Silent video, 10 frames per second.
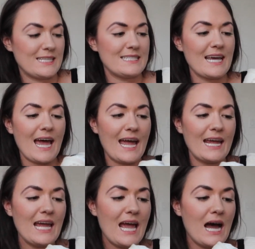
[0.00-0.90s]

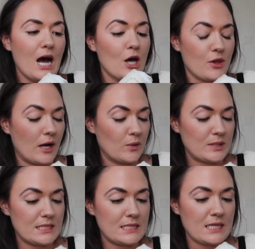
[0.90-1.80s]
today. Thought it
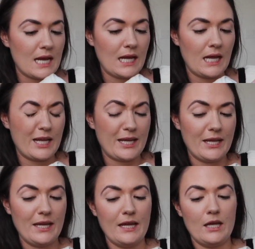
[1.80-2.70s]
was
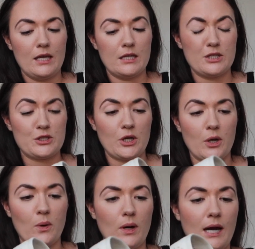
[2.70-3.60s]
stunning. And
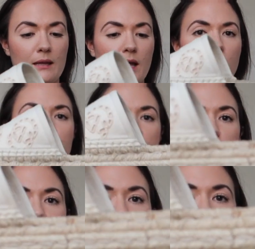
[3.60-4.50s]
so I love this
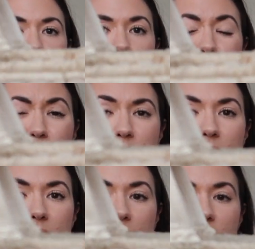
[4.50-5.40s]
material
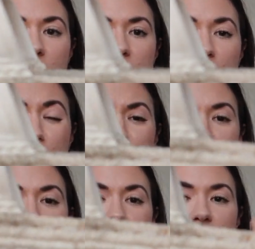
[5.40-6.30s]
and I love this type of
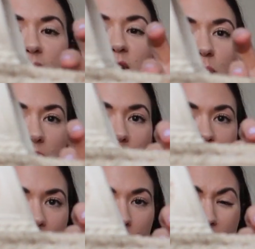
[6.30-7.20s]
shoe. It's a little bit of
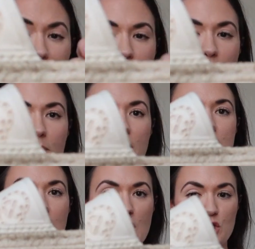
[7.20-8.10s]
like a platform, but it's
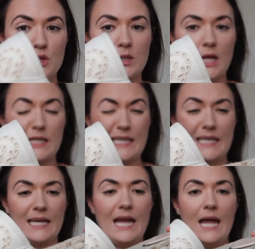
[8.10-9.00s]
not too
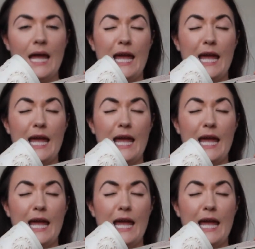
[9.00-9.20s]
clunky,